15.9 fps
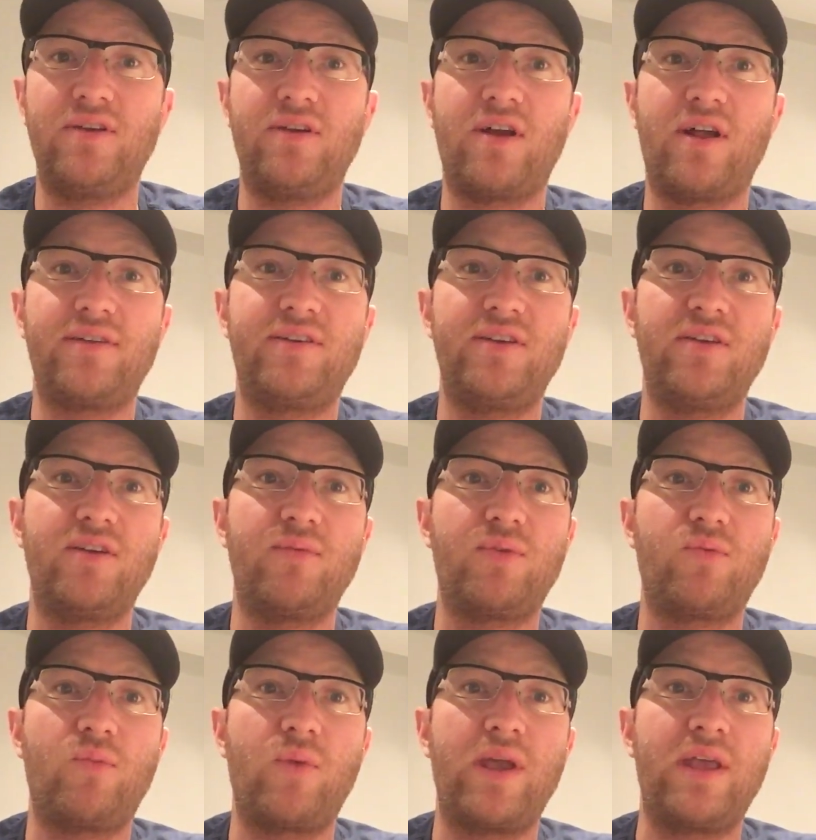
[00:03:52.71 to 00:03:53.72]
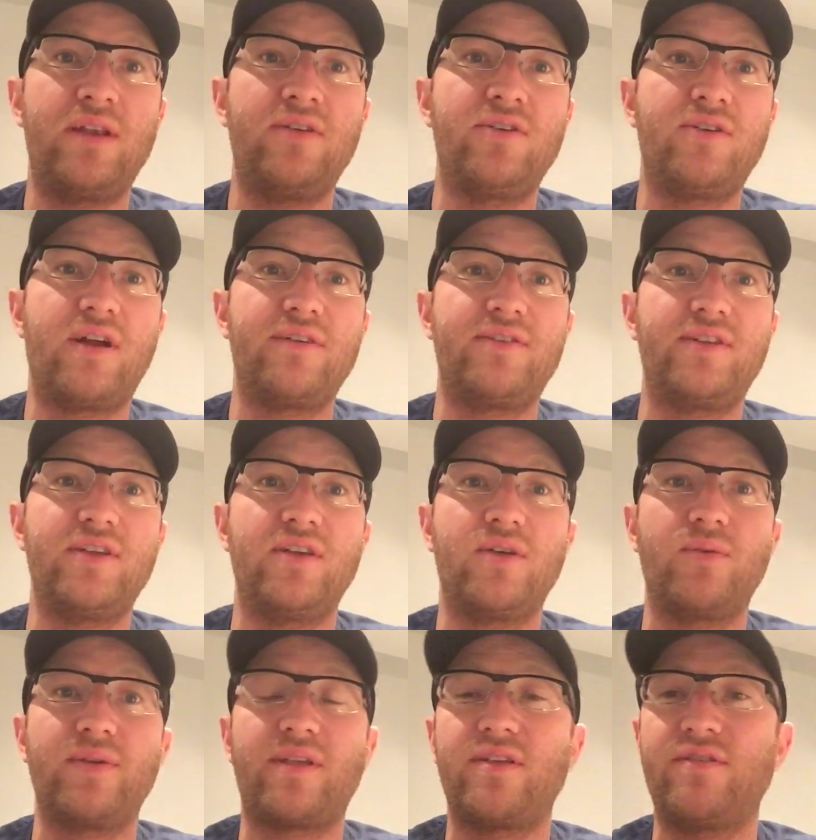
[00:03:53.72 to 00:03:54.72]
You're not dealing with wind. You're not dealing
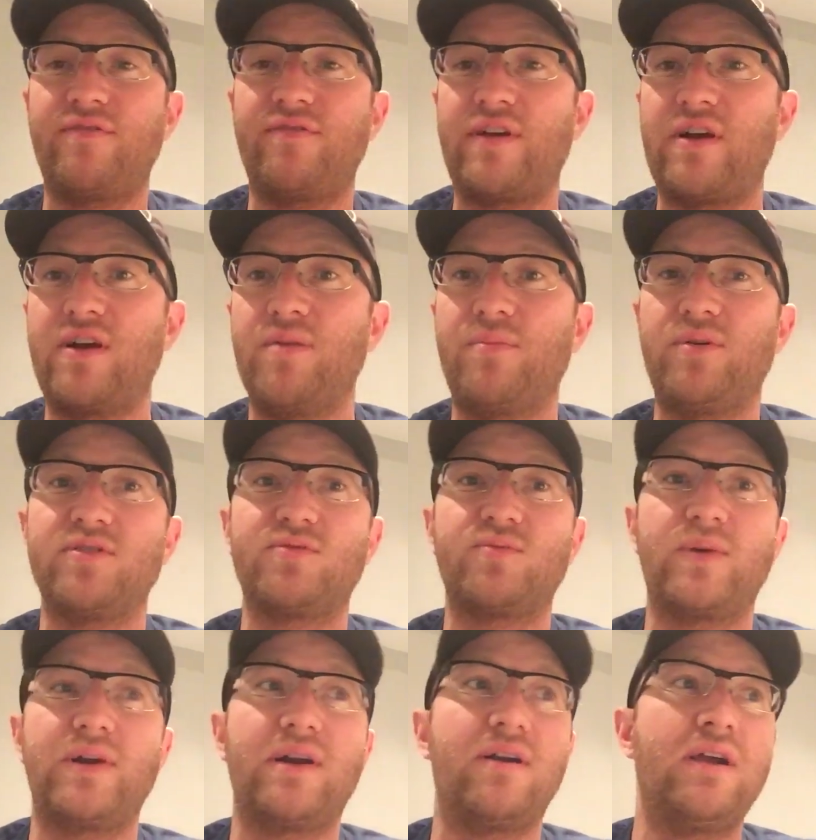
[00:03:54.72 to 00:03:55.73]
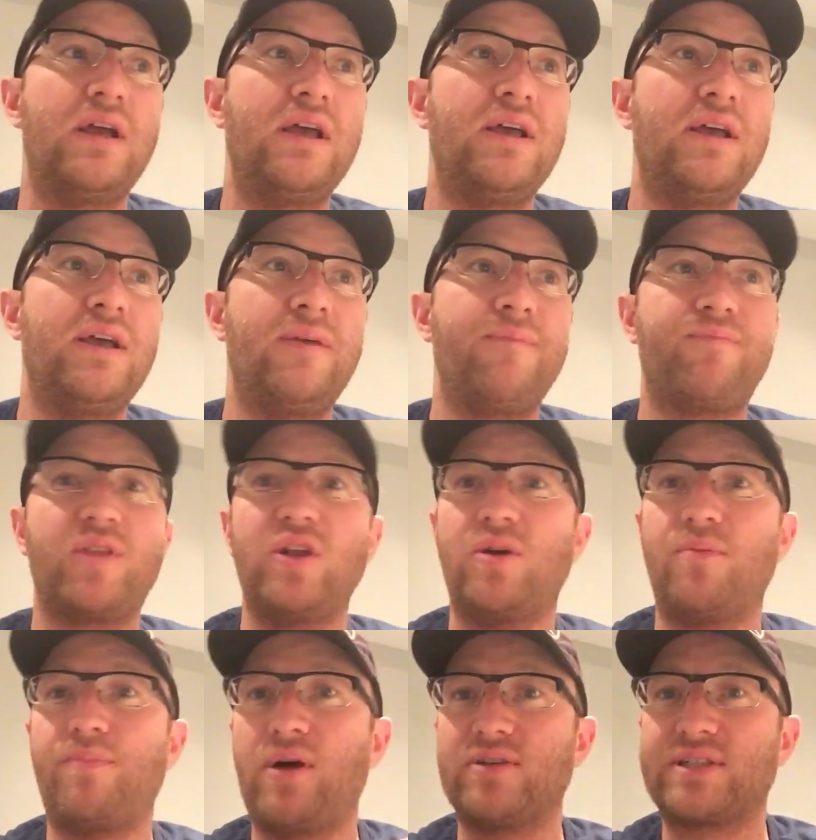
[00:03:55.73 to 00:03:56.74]
with other variables where, you know,
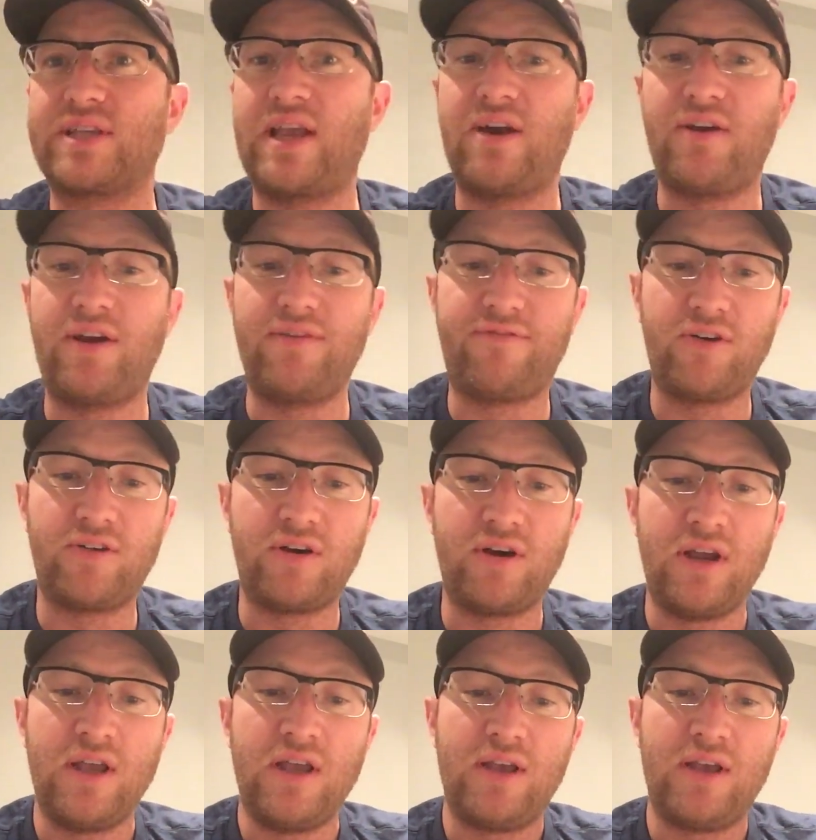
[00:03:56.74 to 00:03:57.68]
balls carry further.